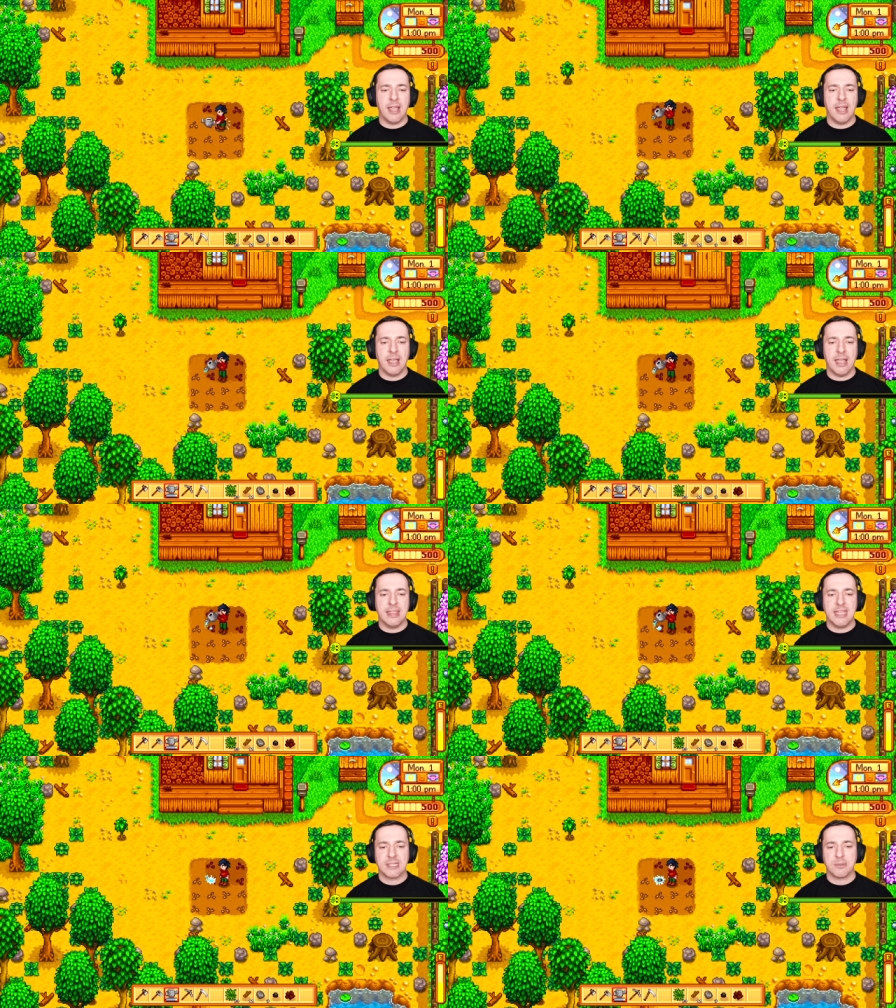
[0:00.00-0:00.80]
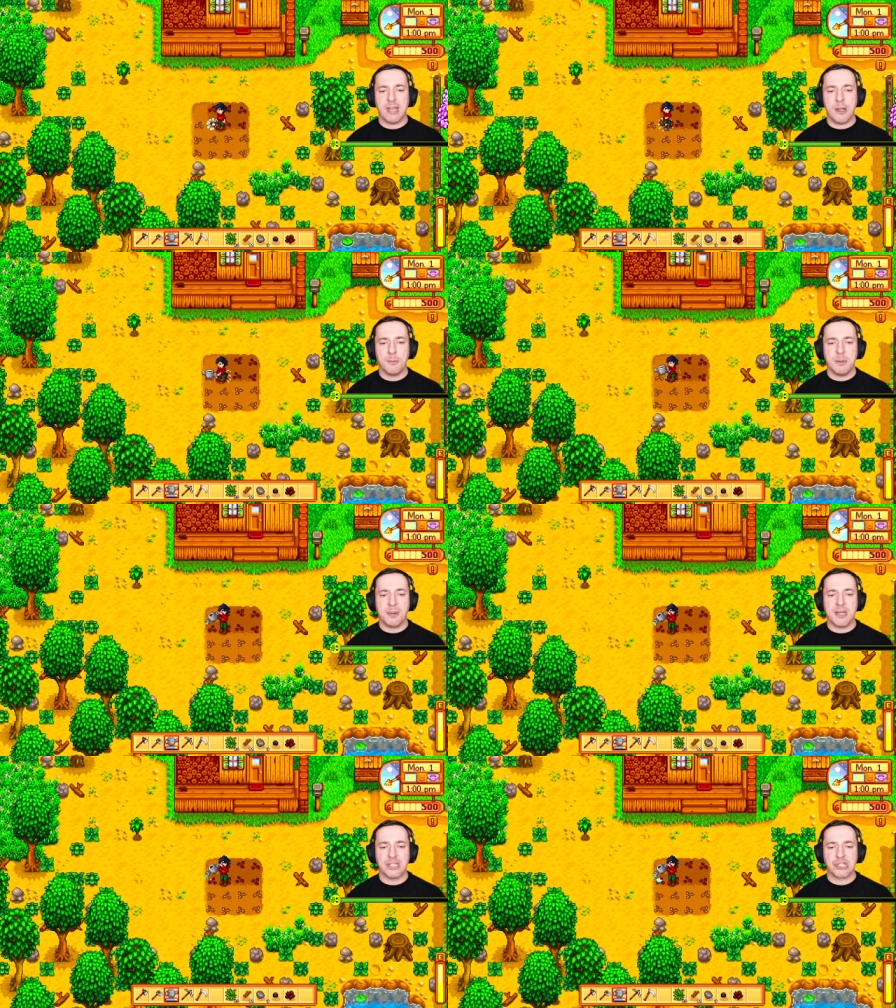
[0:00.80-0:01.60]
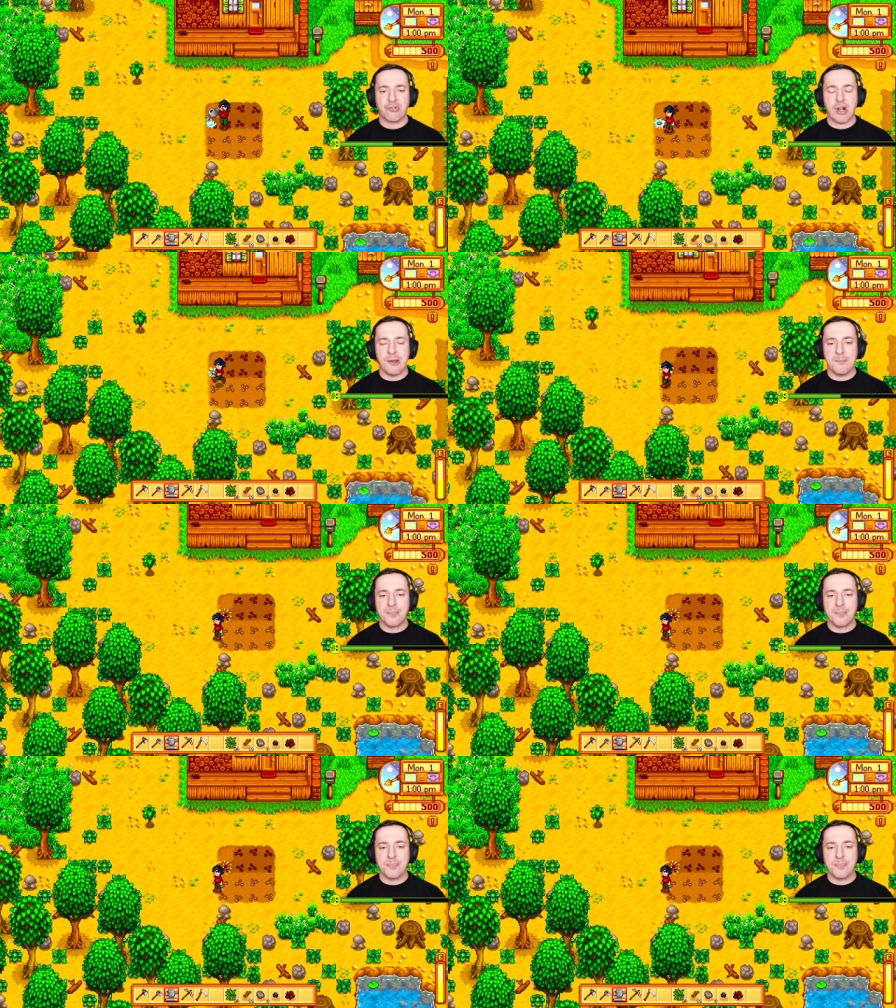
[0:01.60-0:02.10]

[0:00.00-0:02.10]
Uh, and this will help your plants grow.